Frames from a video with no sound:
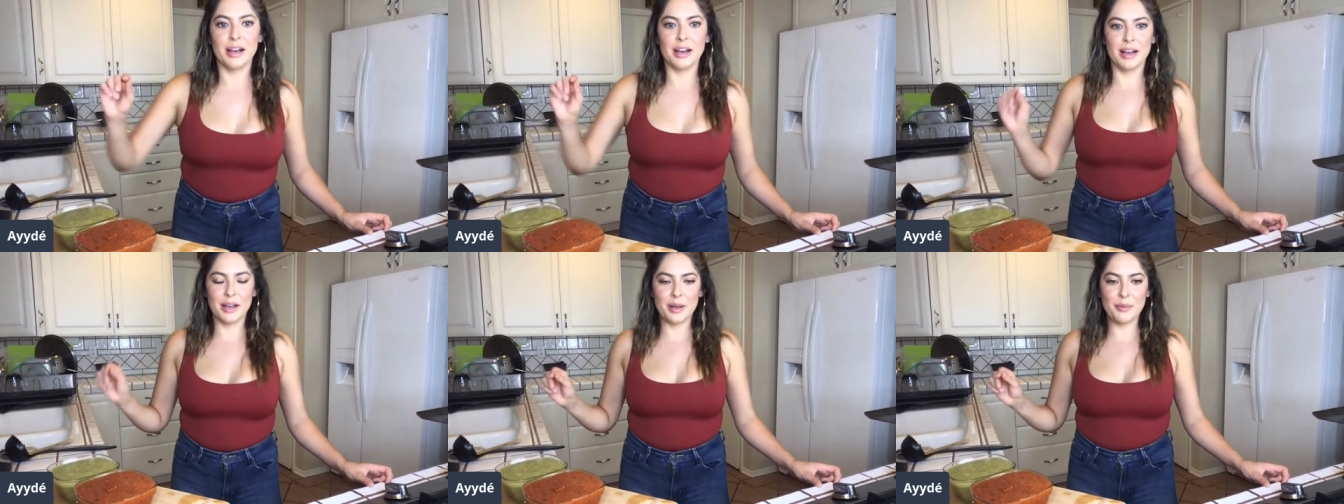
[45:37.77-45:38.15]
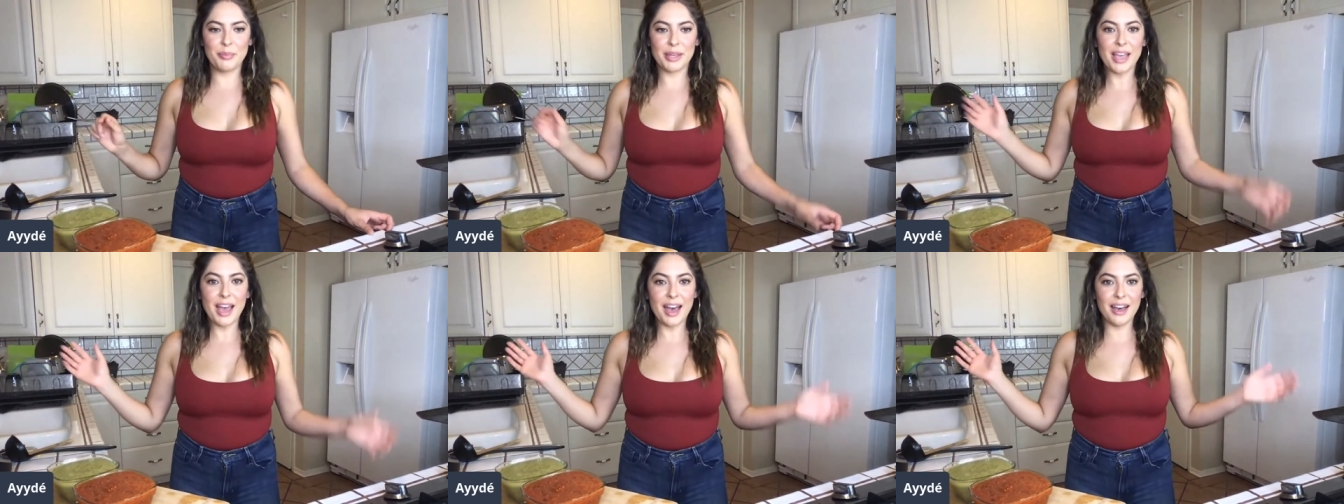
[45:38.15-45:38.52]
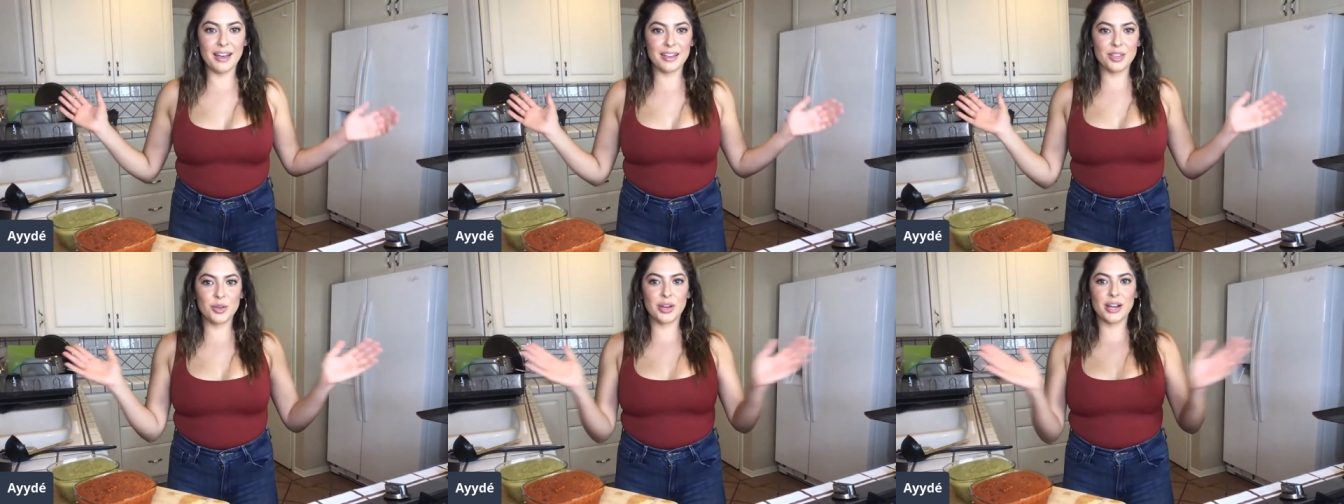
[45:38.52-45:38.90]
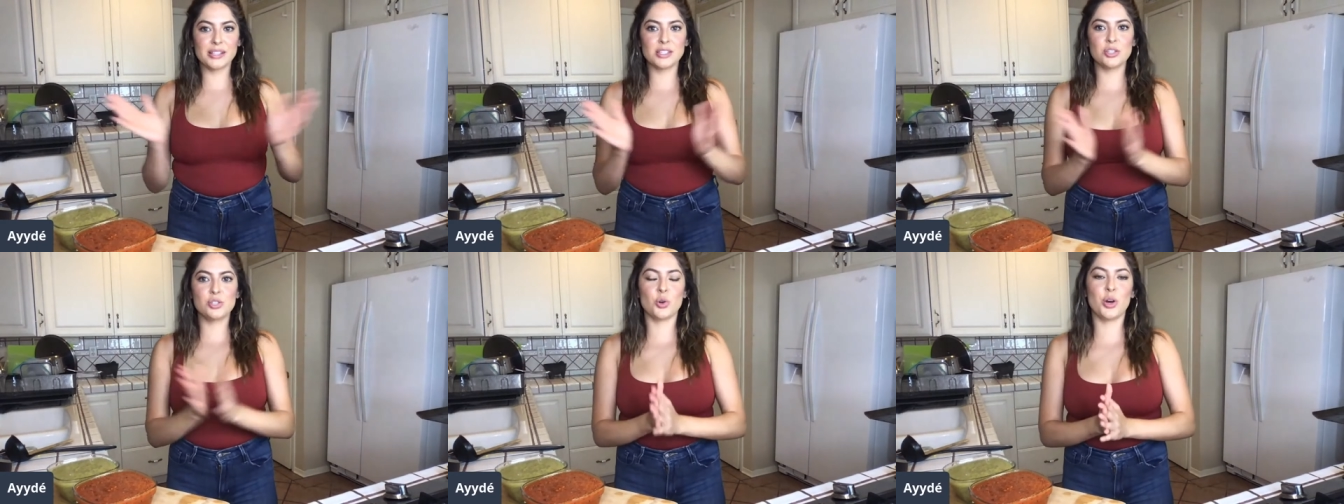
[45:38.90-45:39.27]
Uh, but yeah, you
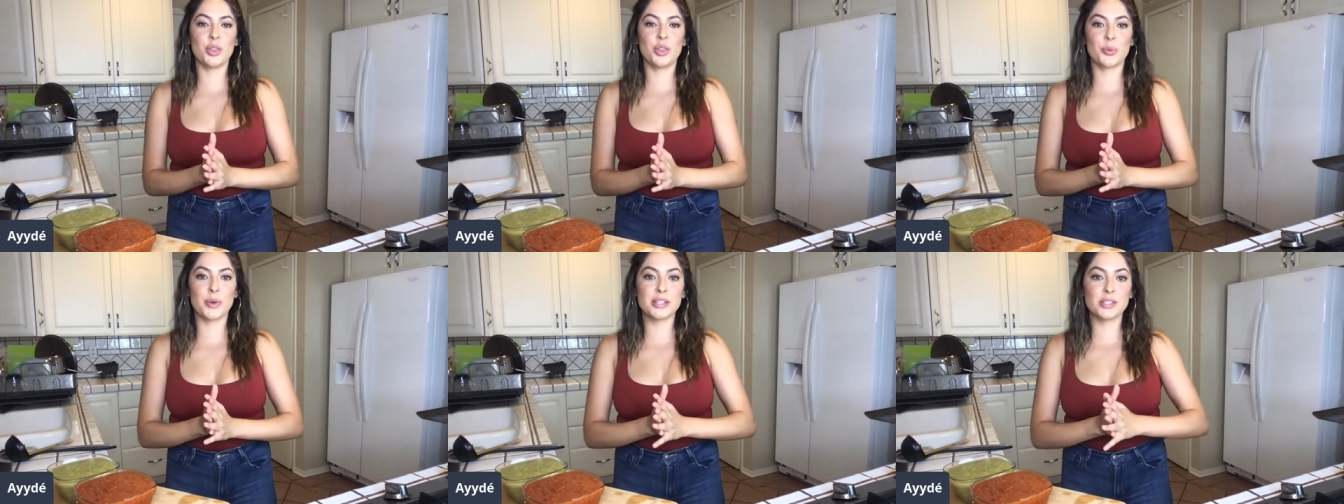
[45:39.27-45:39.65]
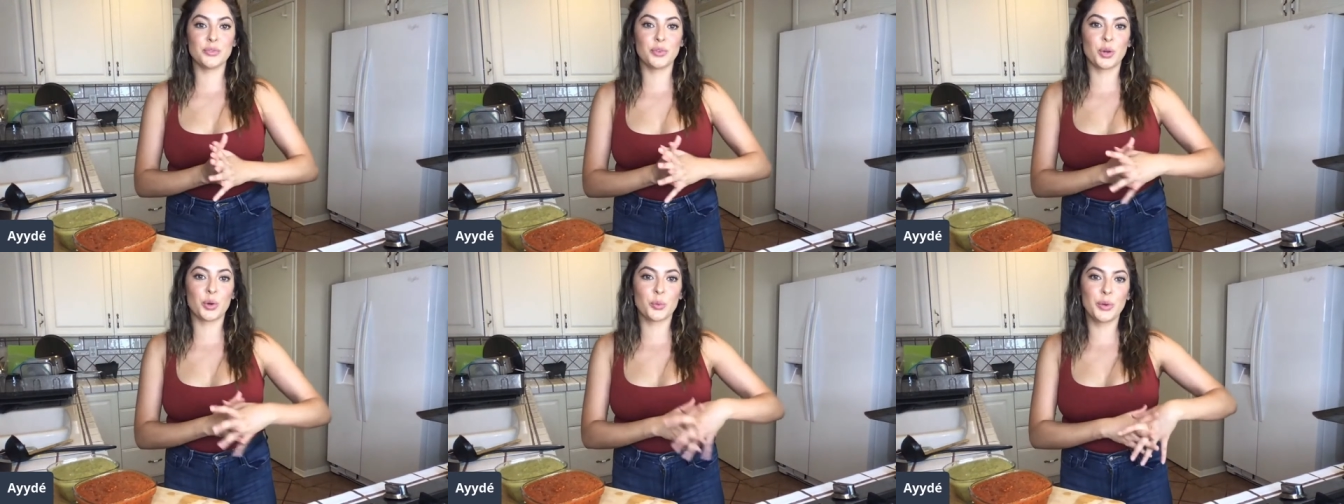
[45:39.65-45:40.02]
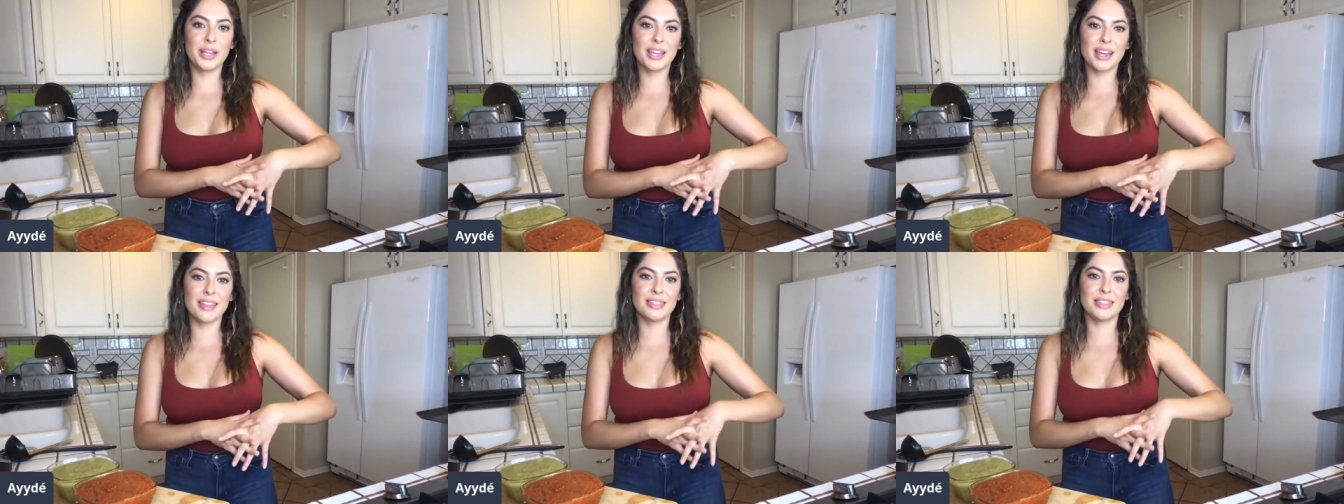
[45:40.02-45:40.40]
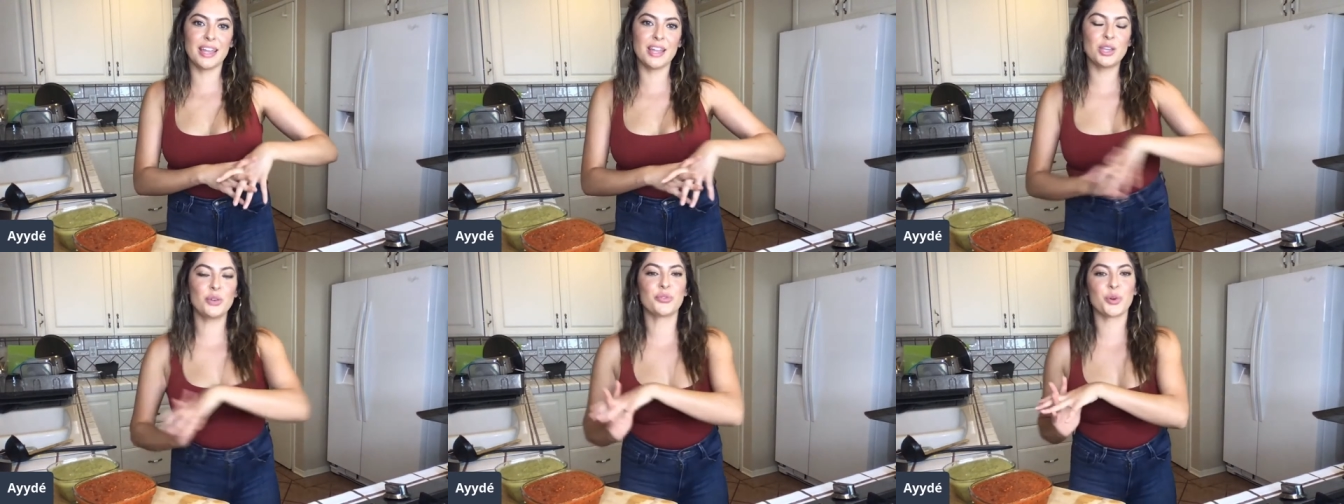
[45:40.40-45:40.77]
guys enjoy the rest of your weekend.
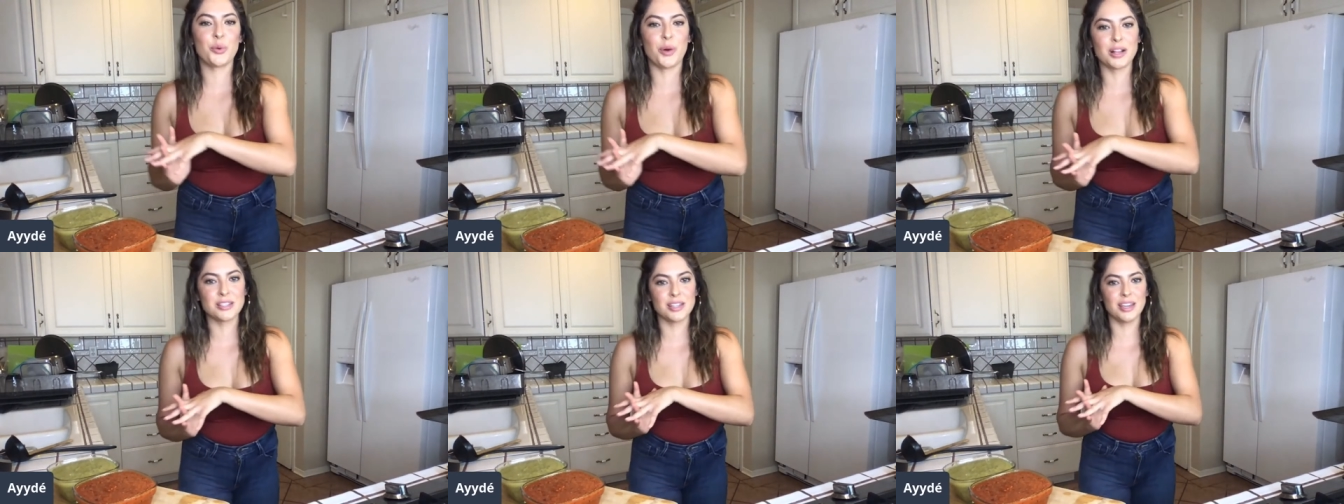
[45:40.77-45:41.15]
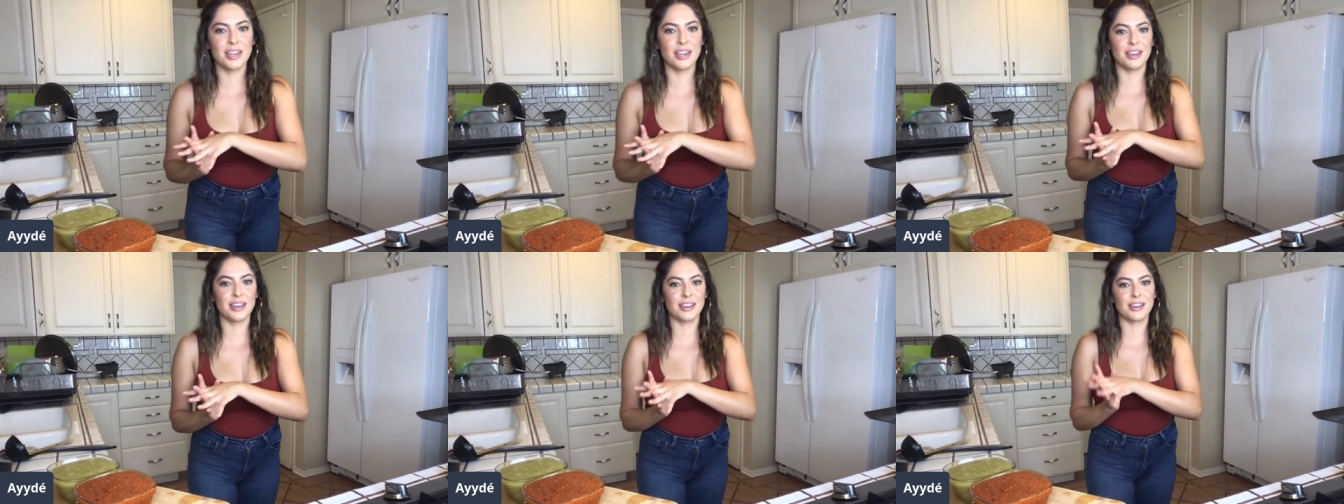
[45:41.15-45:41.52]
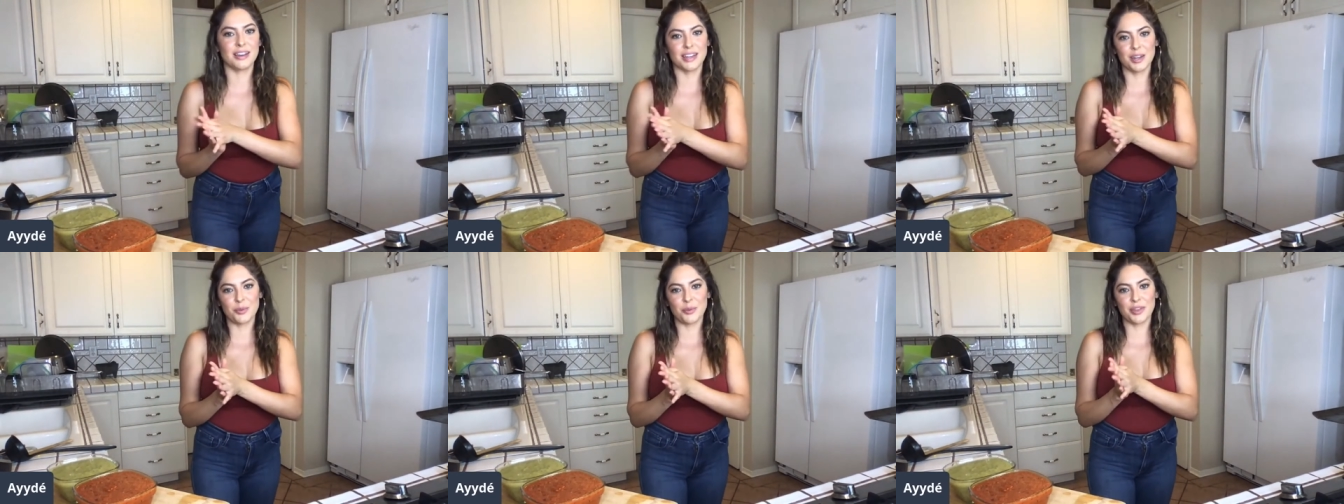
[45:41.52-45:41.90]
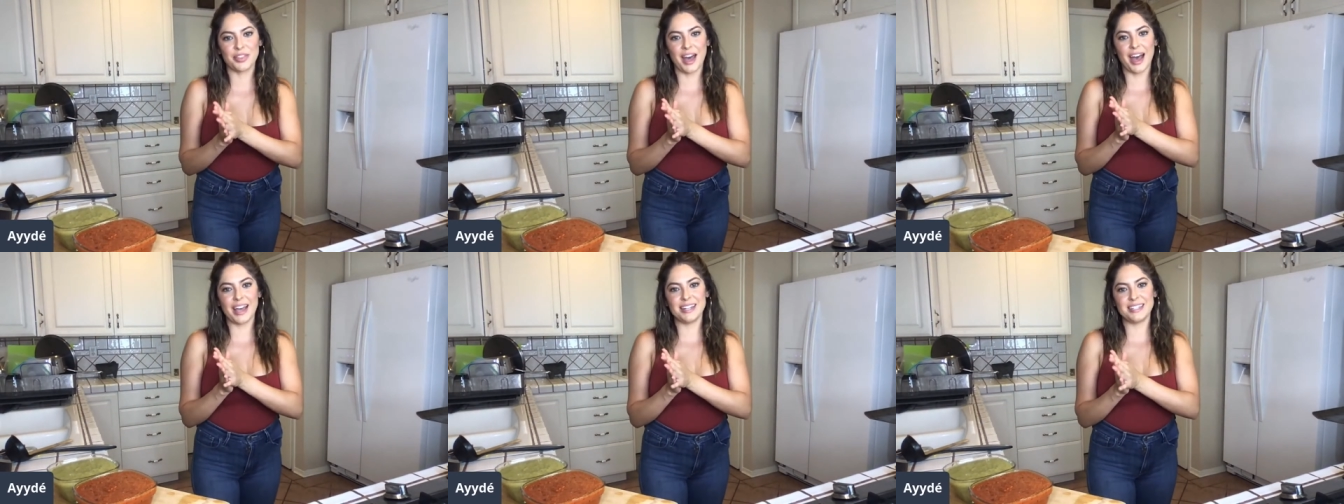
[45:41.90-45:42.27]
Thank you for watching Cooking It with
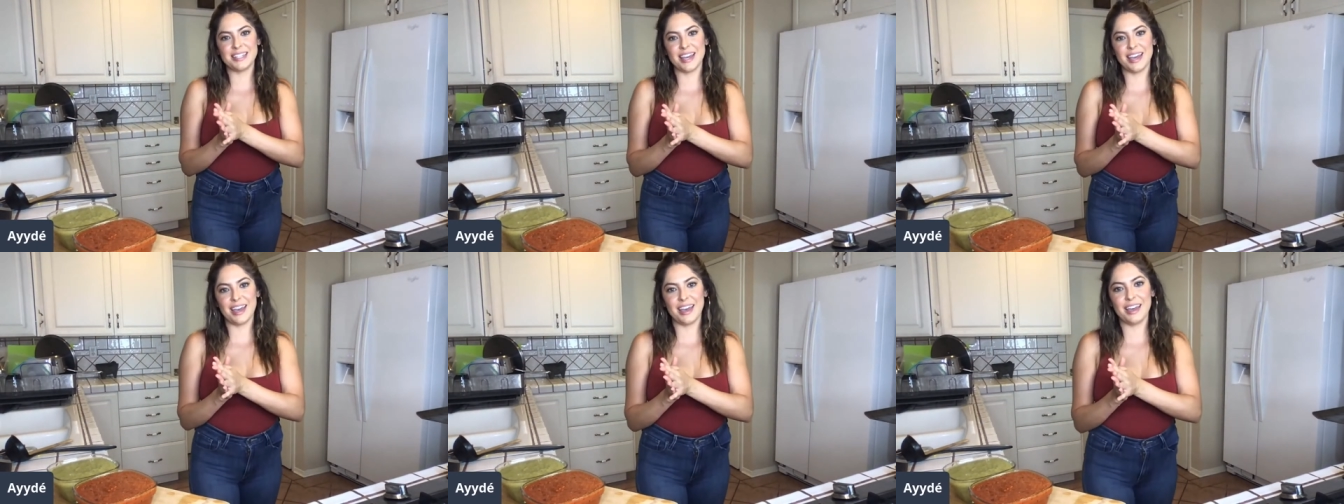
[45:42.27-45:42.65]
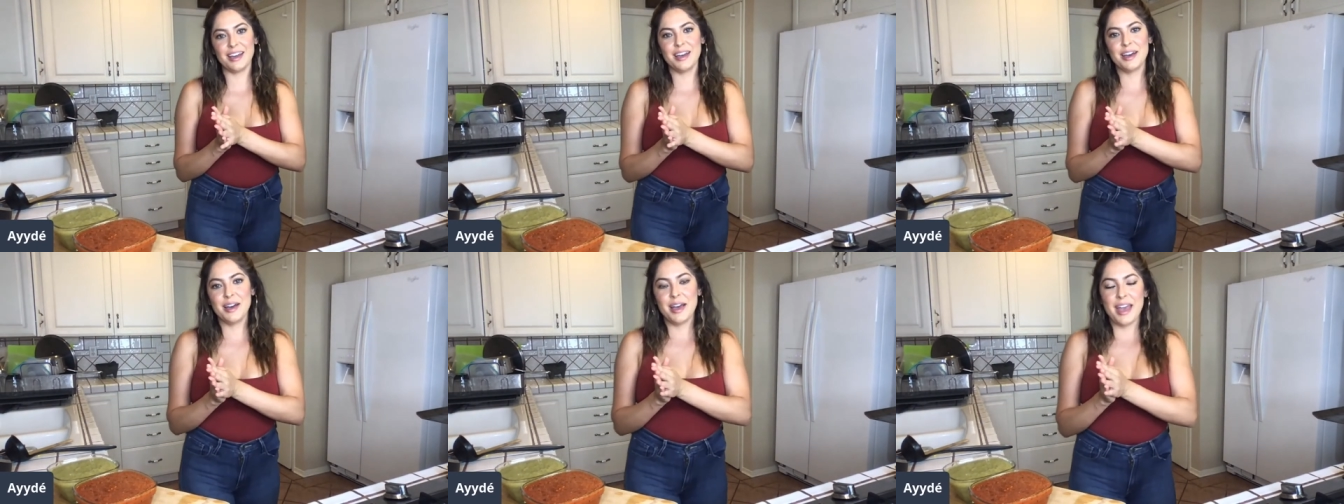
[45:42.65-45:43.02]
Ayydé,